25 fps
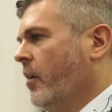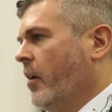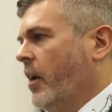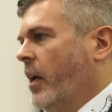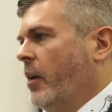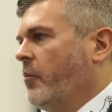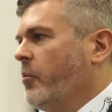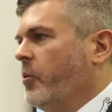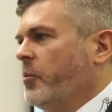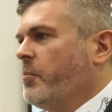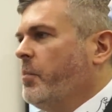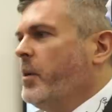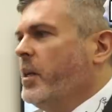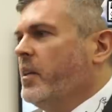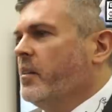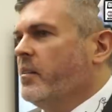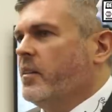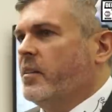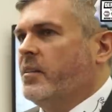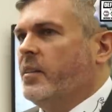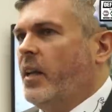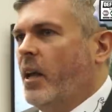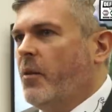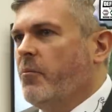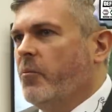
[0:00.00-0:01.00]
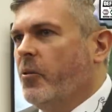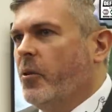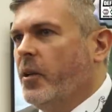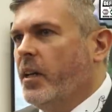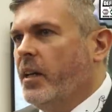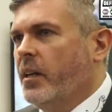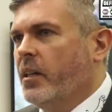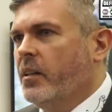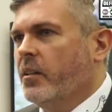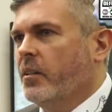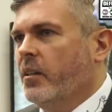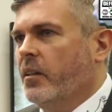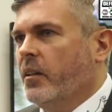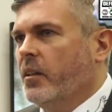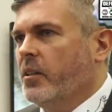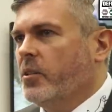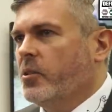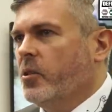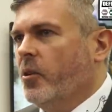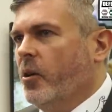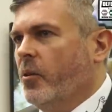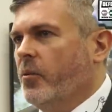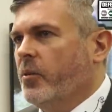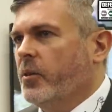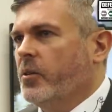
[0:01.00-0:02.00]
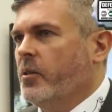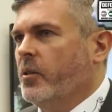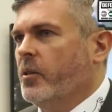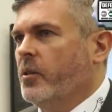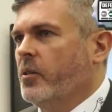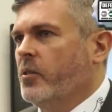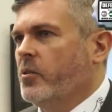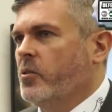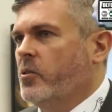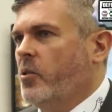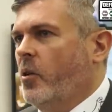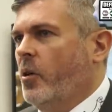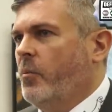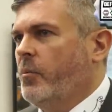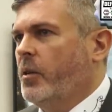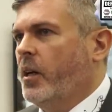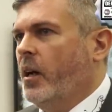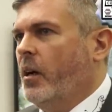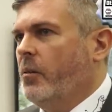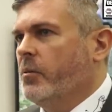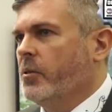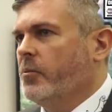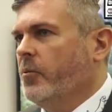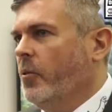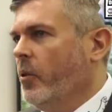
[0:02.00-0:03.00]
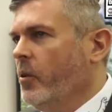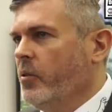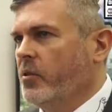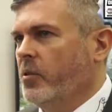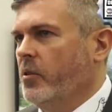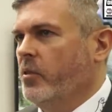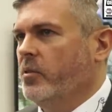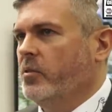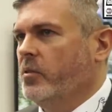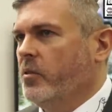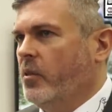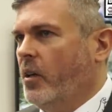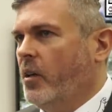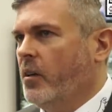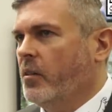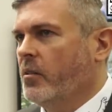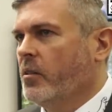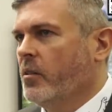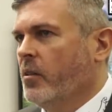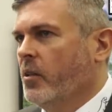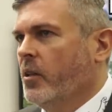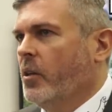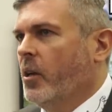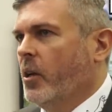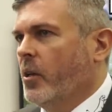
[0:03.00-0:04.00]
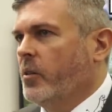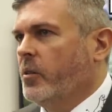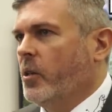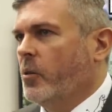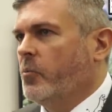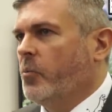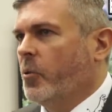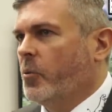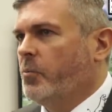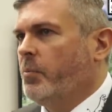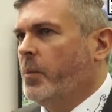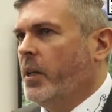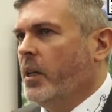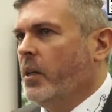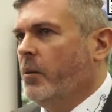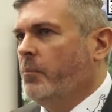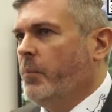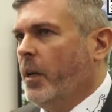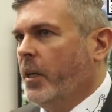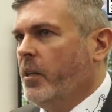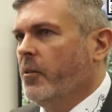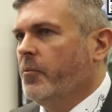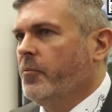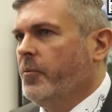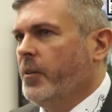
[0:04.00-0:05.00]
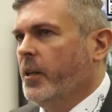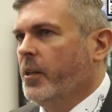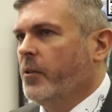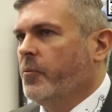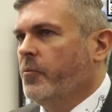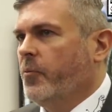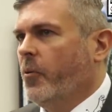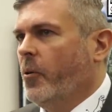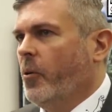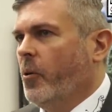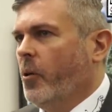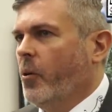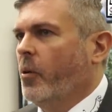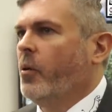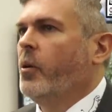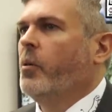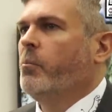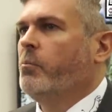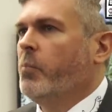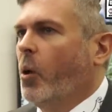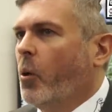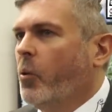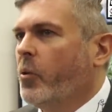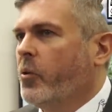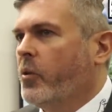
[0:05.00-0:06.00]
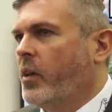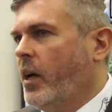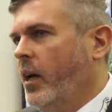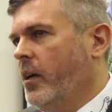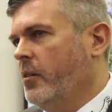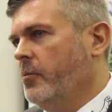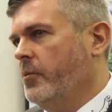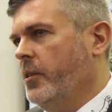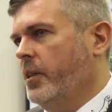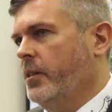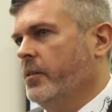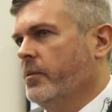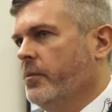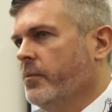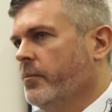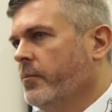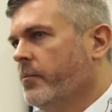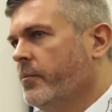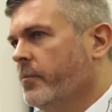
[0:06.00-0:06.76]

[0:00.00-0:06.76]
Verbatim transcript: it would be the same vehicle in service in the German armed forces, and that would be a benefit for both countries.